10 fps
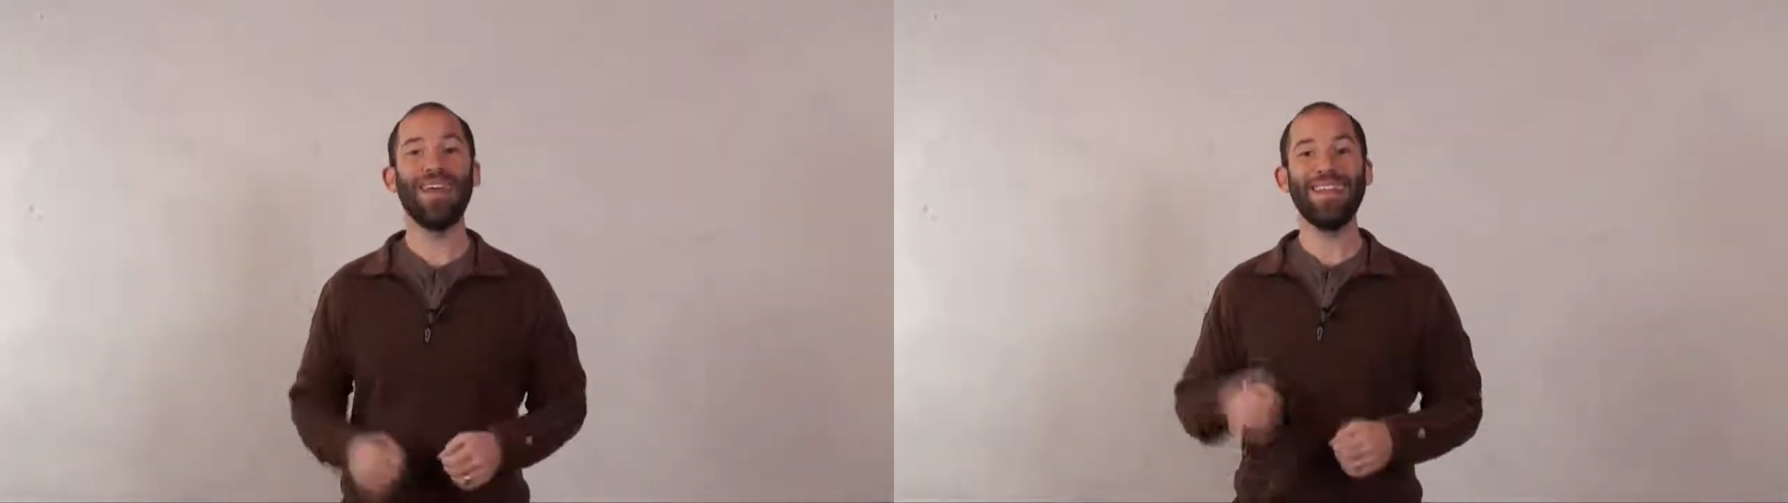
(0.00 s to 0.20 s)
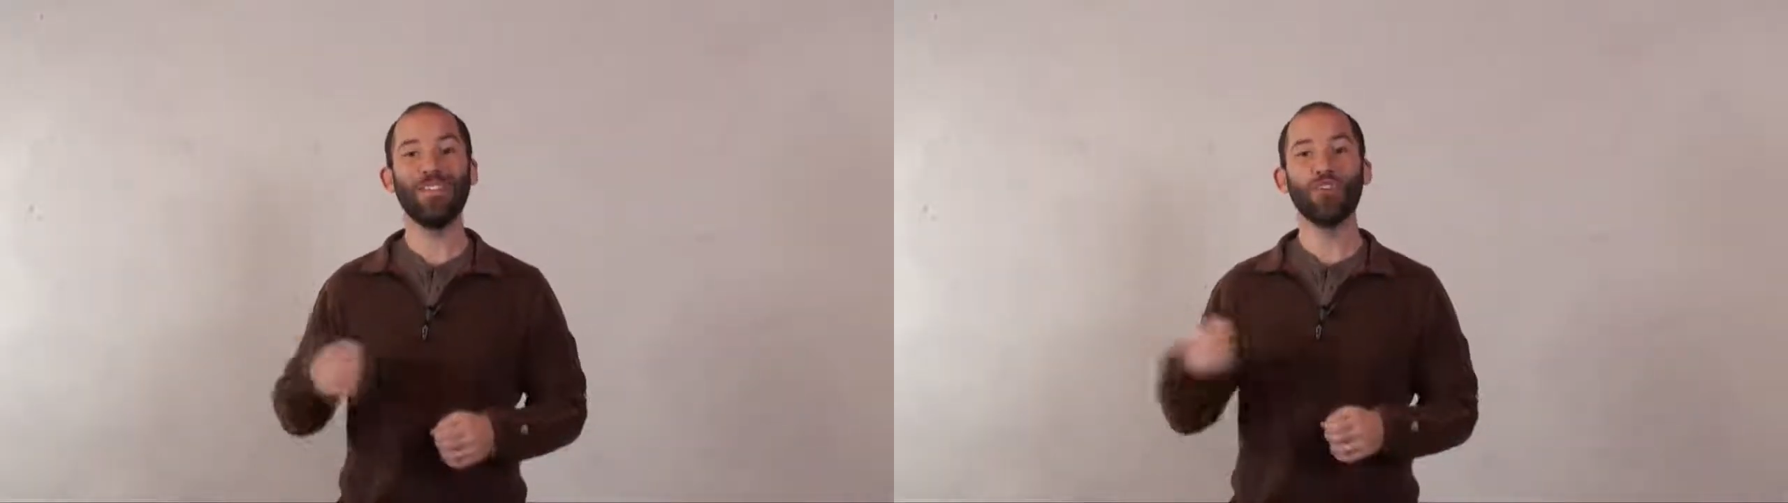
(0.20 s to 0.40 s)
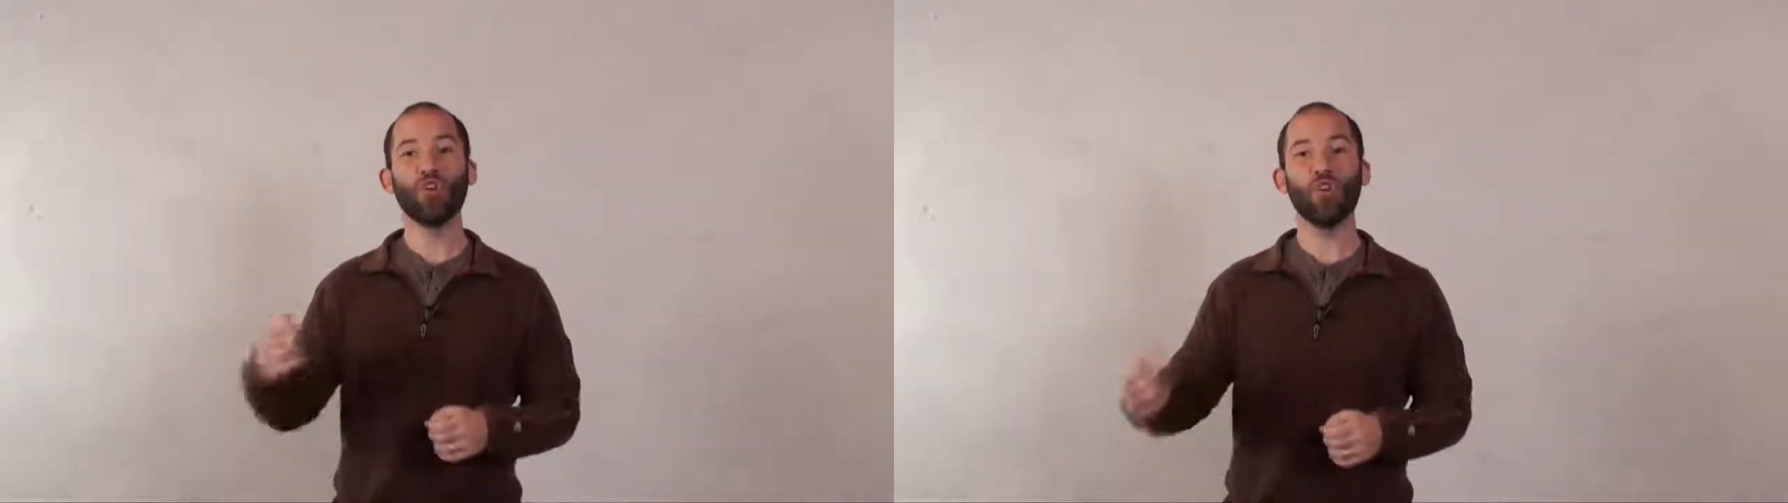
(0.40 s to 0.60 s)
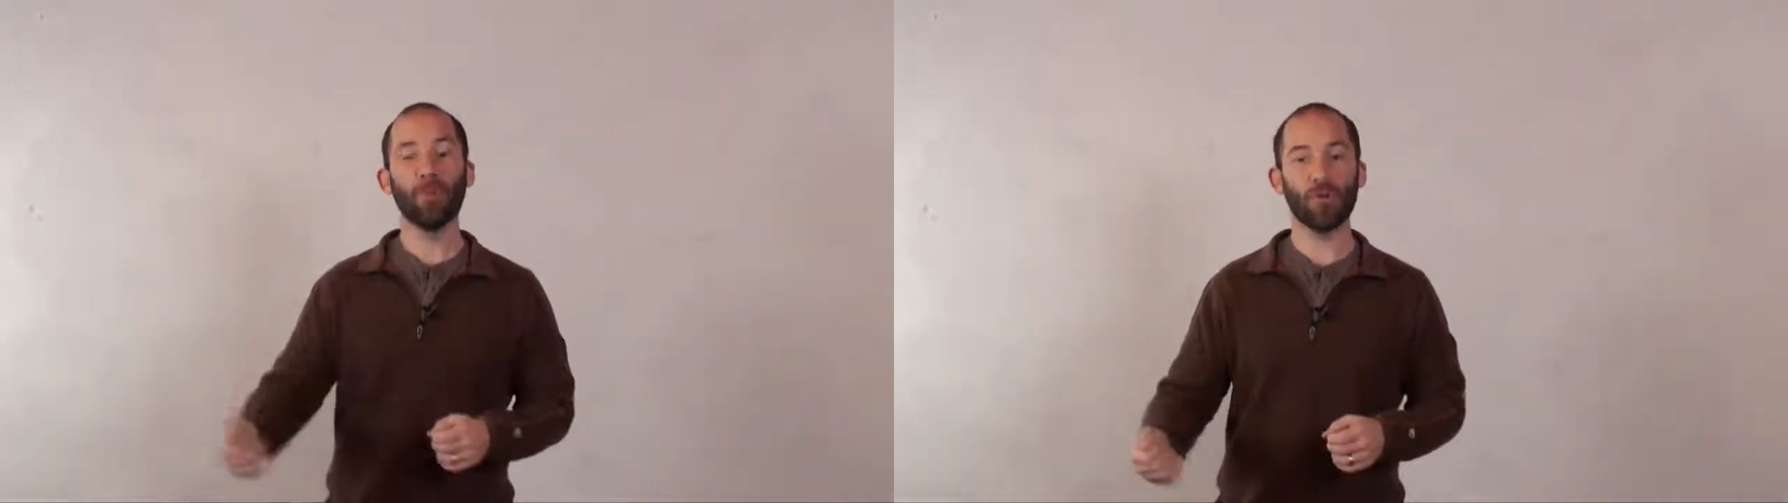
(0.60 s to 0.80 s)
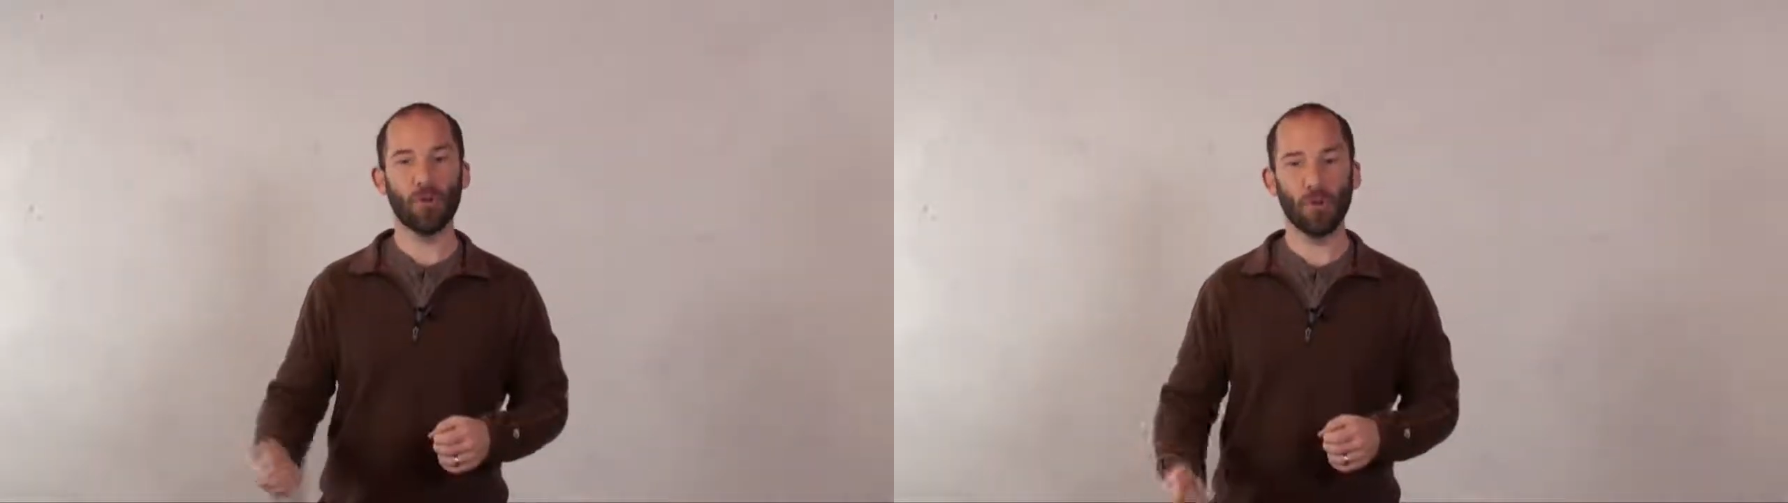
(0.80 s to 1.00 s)
an
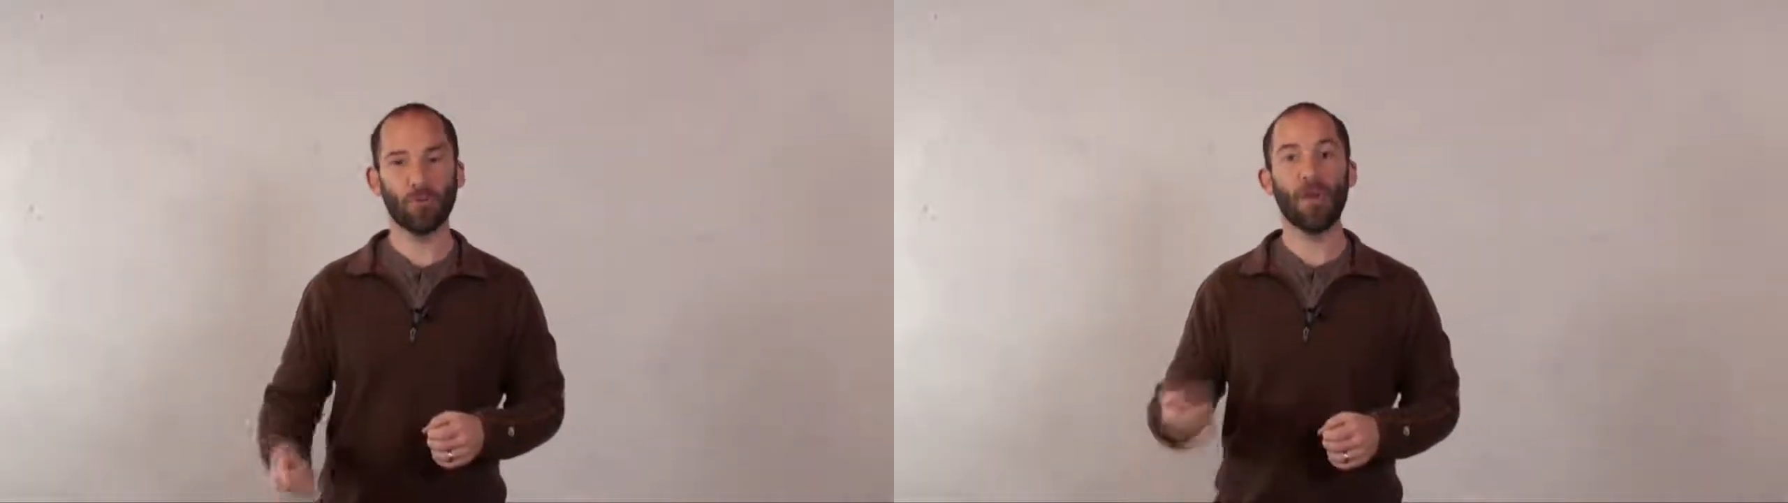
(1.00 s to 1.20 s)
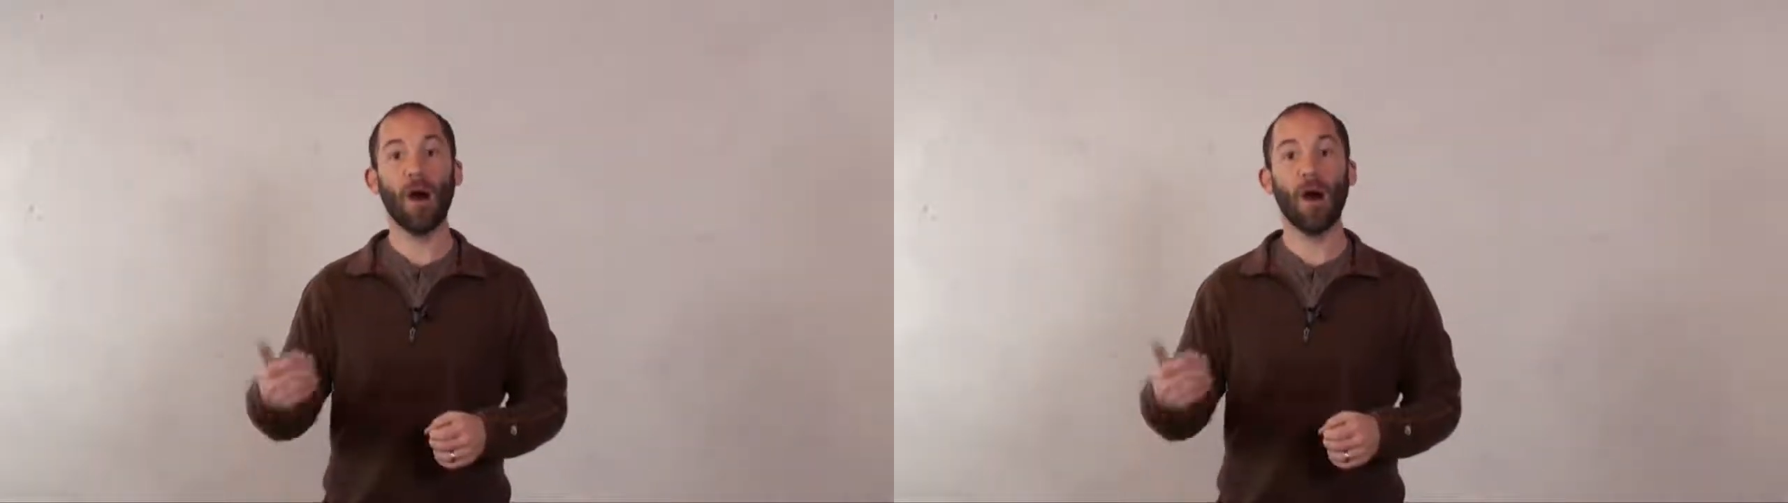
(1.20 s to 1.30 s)
interpreter